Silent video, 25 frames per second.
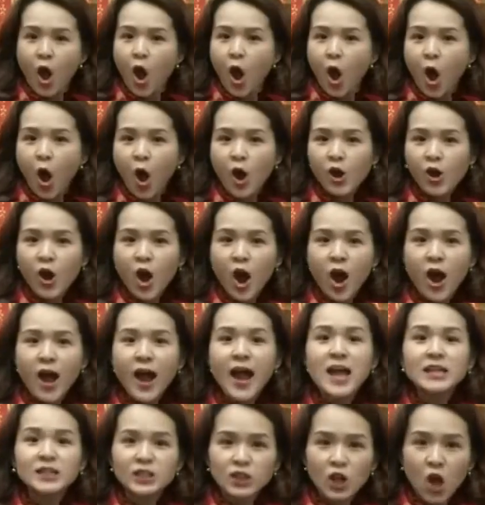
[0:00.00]
Hong Kong
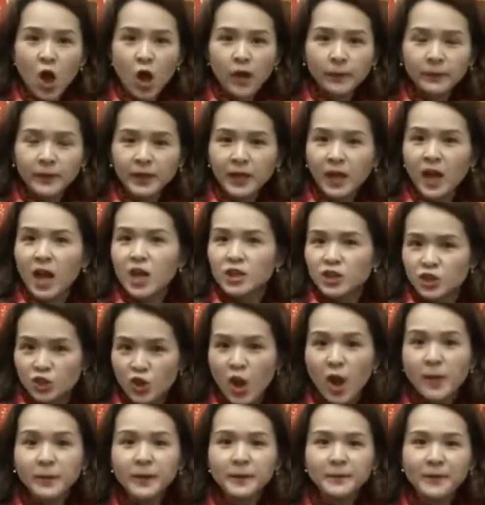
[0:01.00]
has long been a
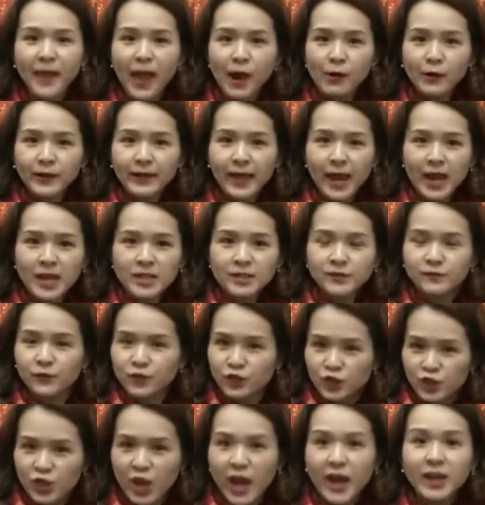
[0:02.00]
shopping paradise for
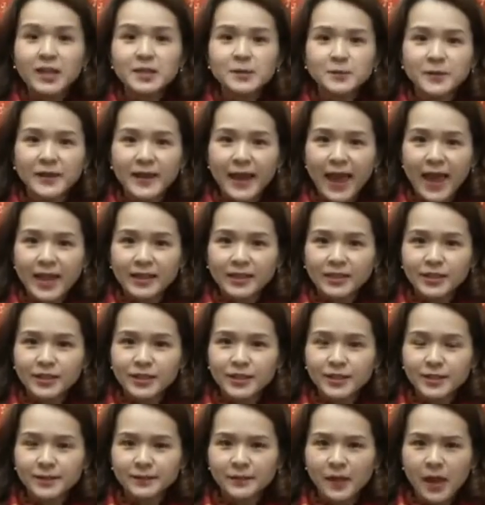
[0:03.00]
Chinese
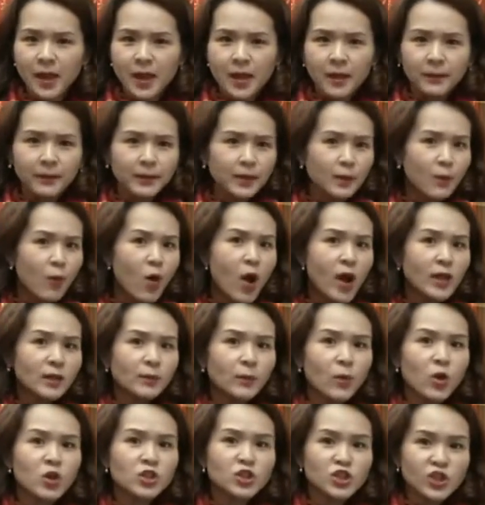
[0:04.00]
mainlanders, but more and
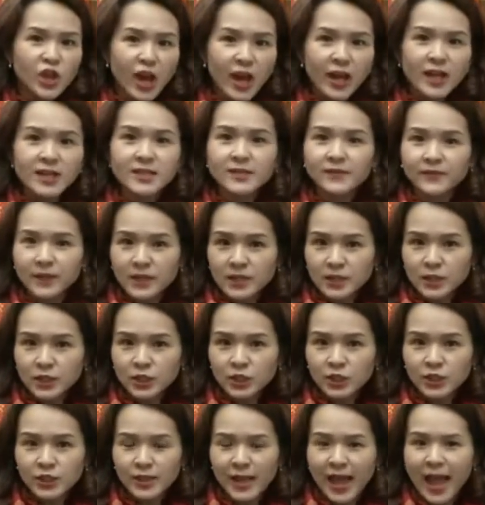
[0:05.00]
more Chinese
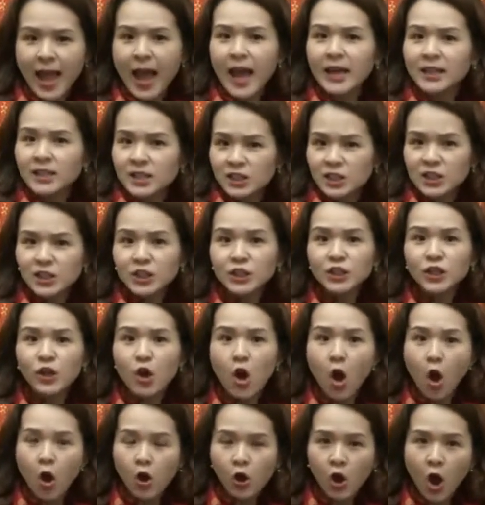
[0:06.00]
visitors are deserting
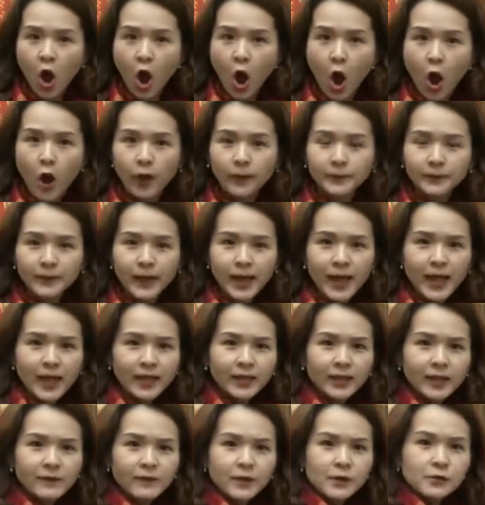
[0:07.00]
Hong Kong,
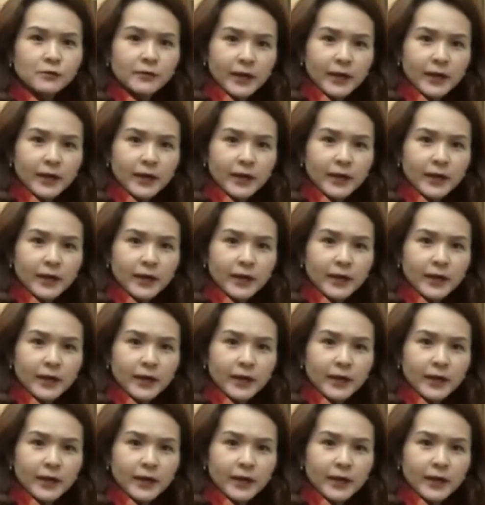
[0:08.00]
leaving